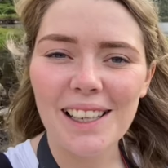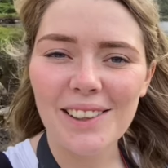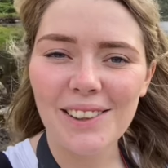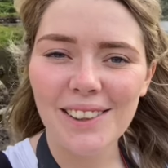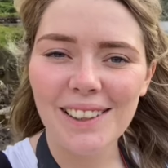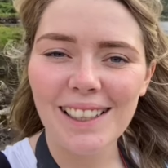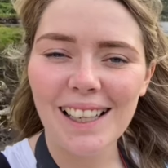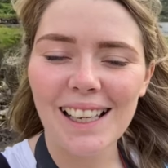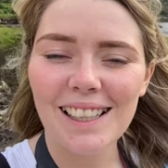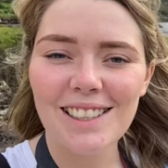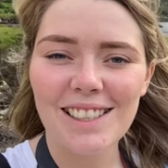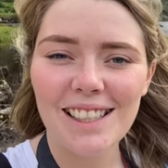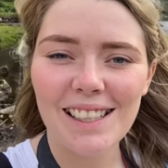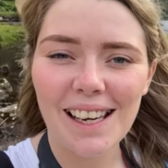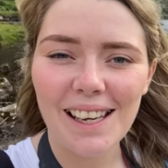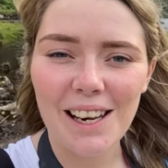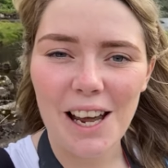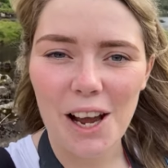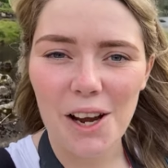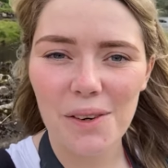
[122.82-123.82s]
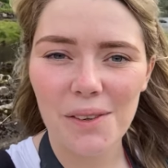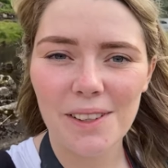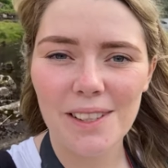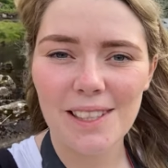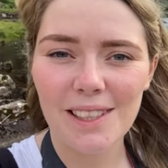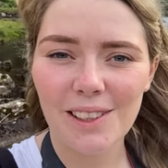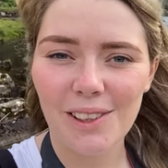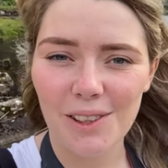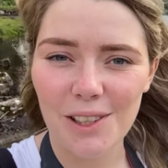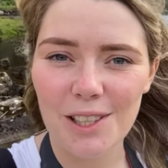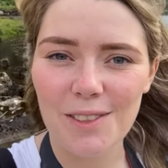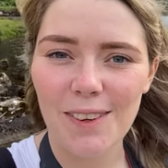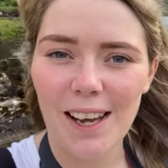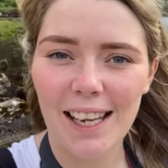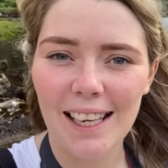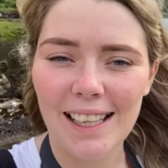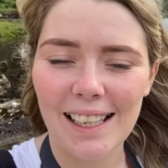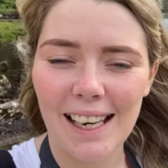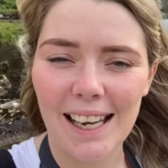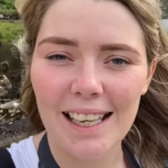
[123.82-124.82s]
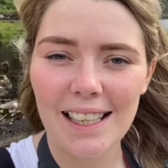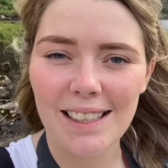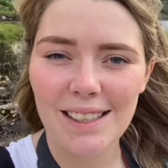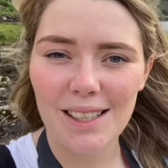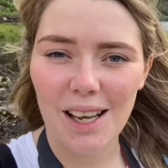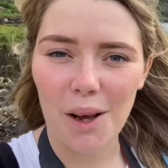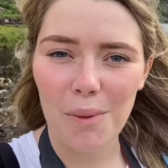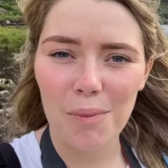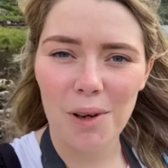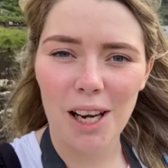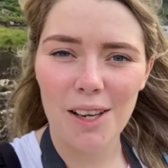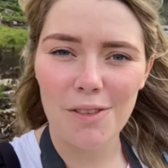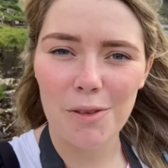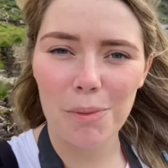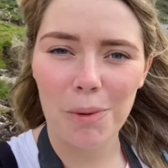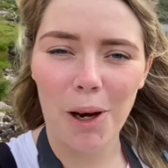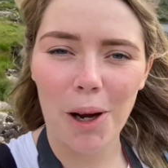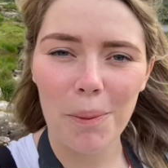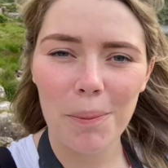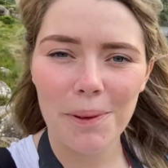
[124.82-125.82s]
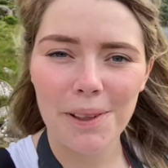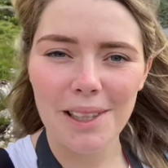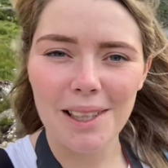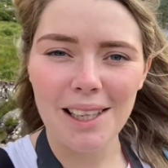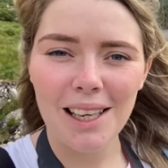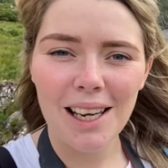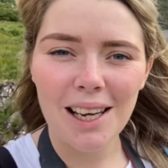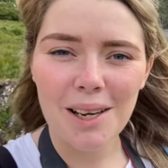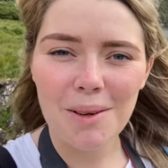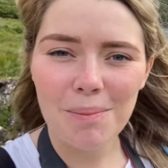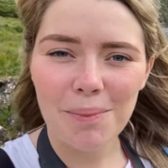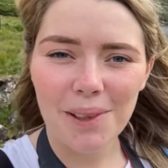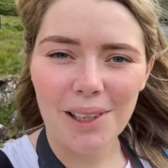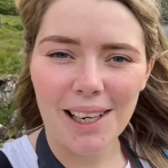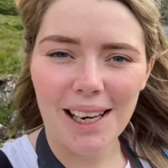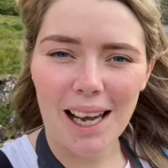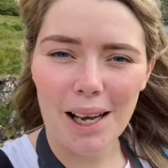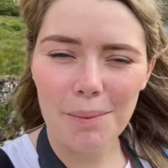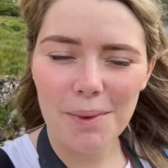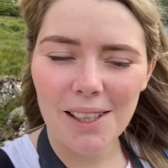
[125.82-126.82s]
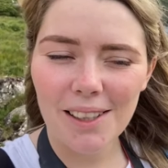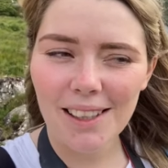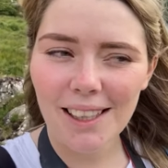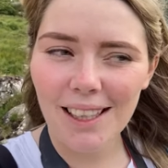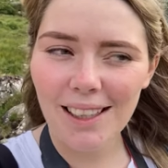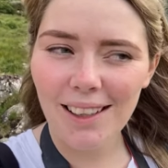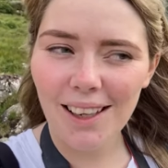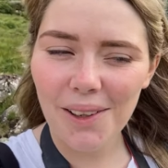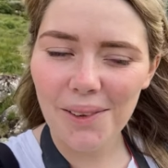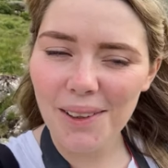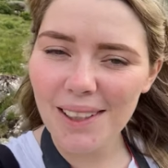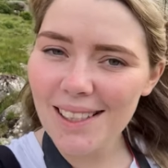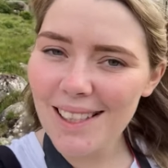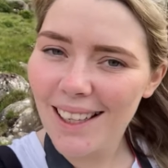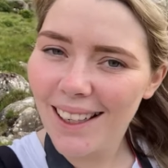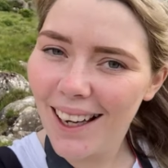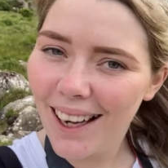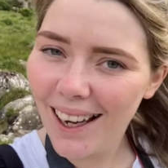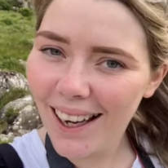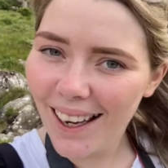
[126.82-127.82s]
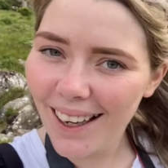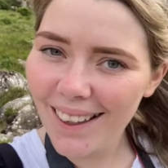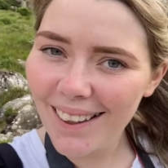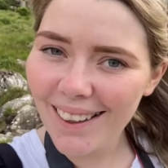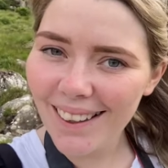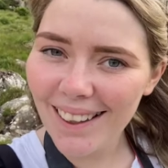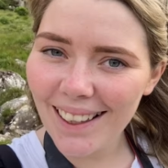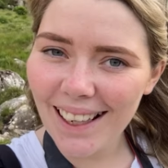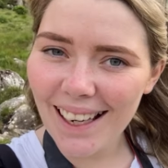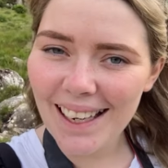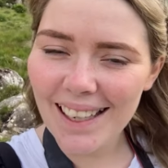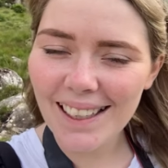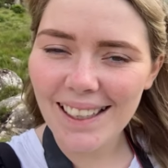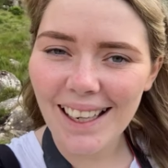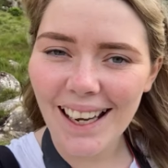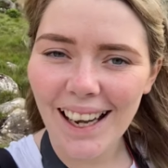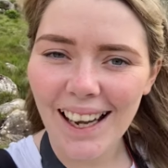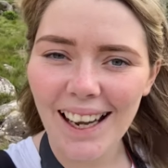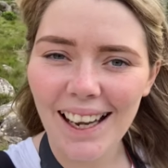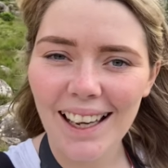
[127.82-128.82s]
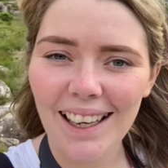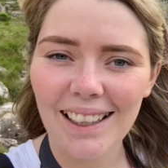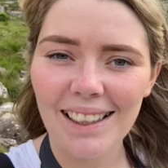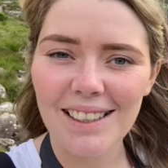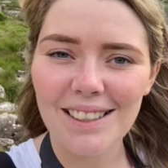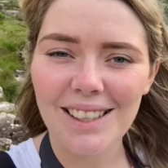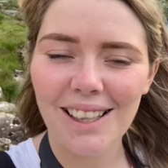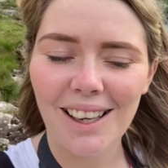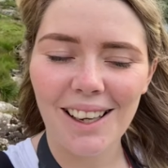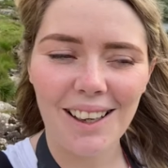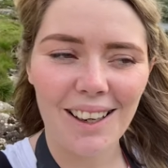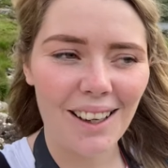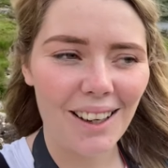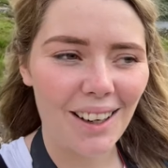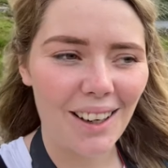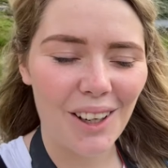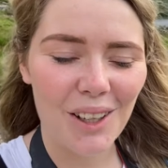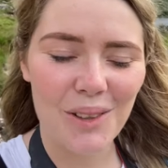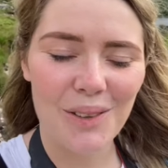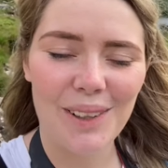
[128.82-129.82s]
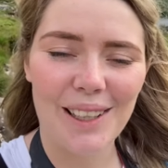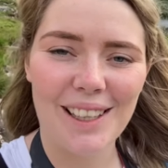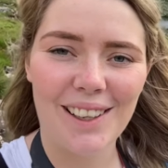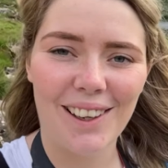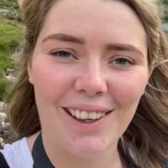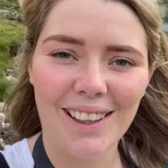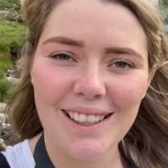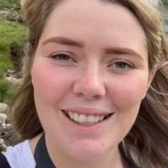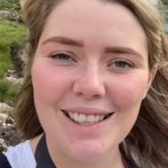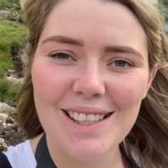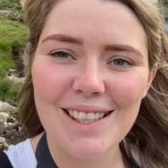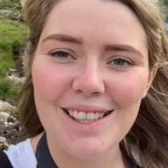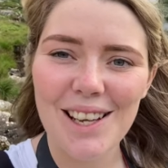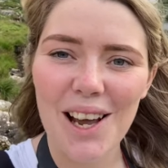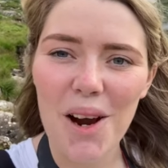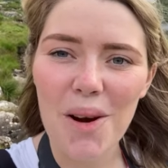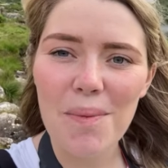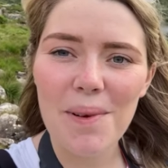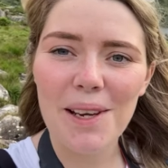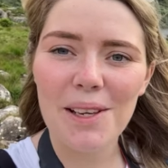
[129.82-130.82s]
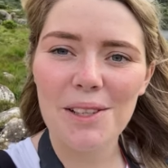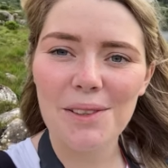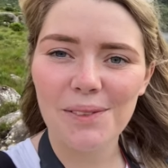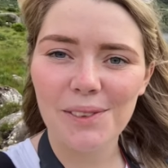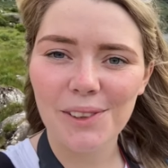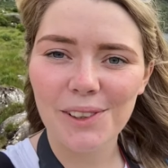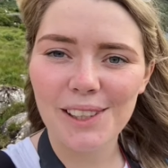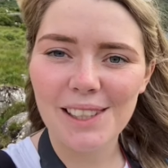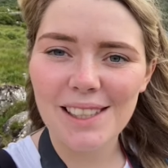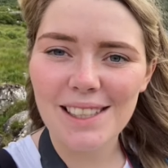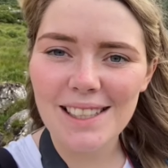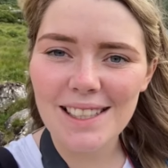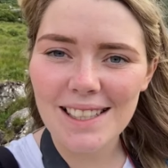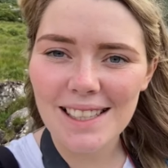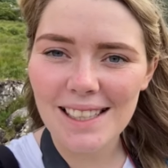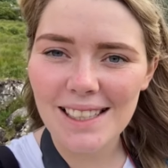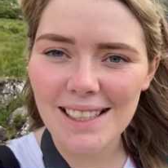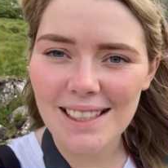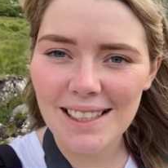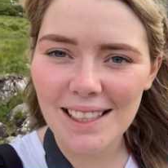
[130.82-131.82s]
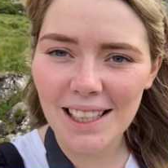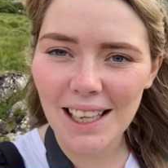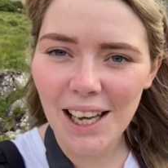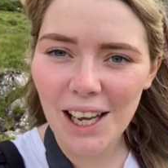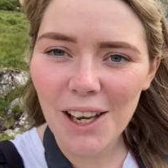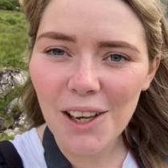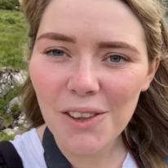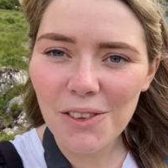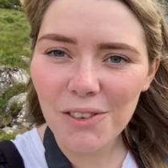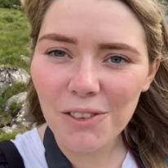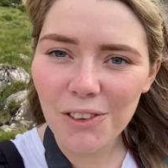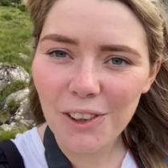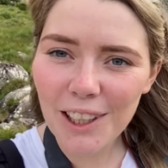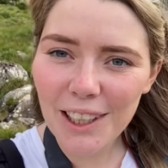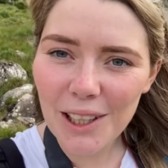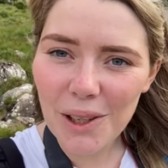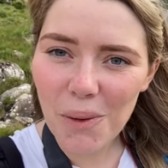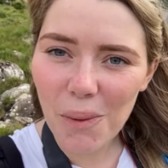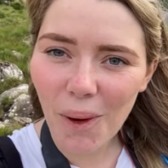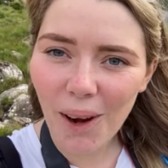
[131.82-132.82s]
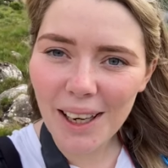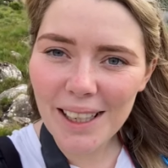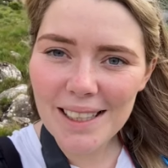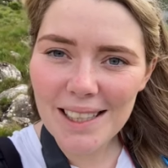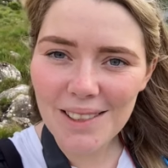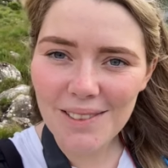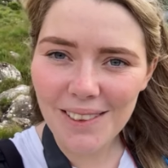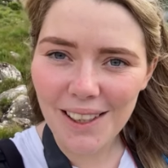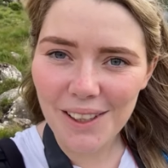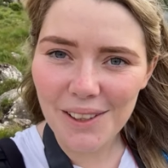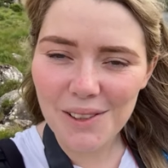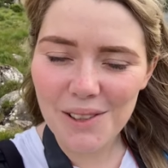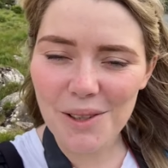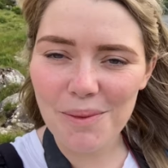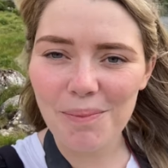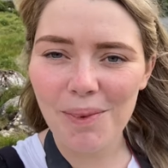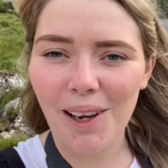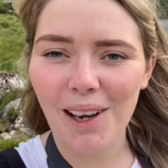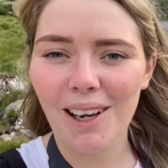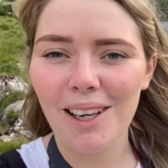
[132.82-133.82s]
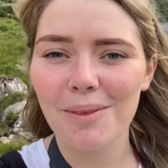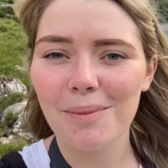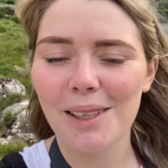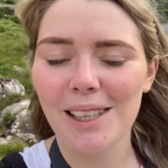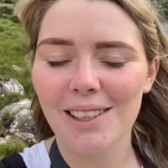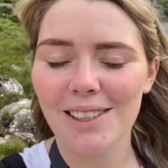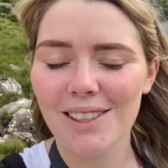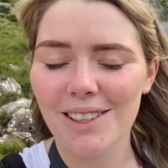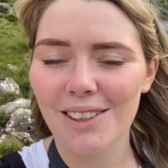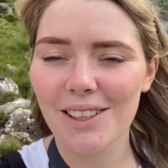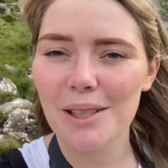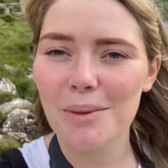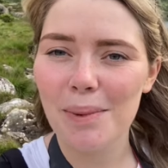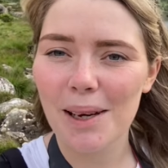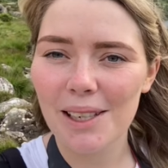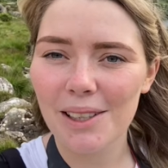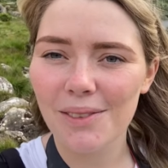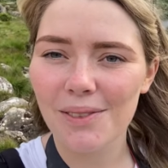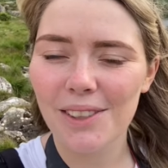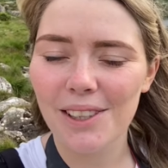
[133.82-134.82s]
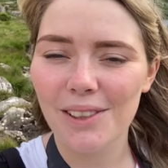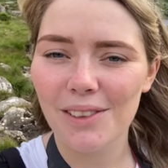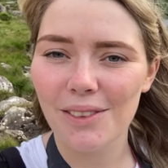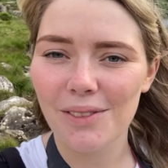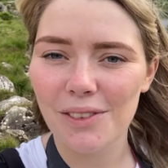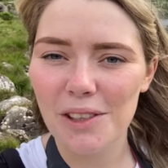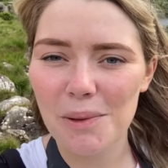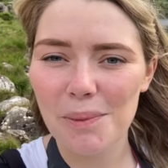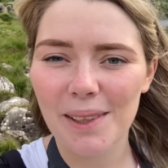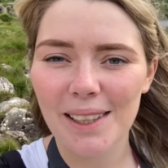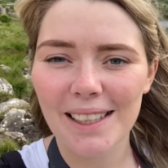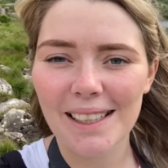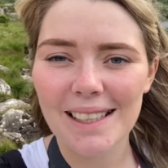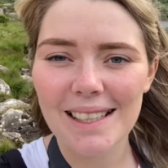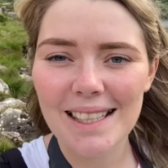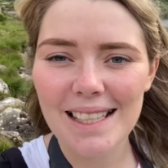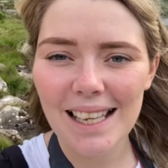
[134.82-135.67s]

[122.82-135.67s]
couldn't actually get over to Cushvalley Lake, it's on private property, but I am here at, I want to say Auger Lake, and oh my god, it's so beautiful. You can see this like really windy road up behind me. I'll show you a better view in a few minutes.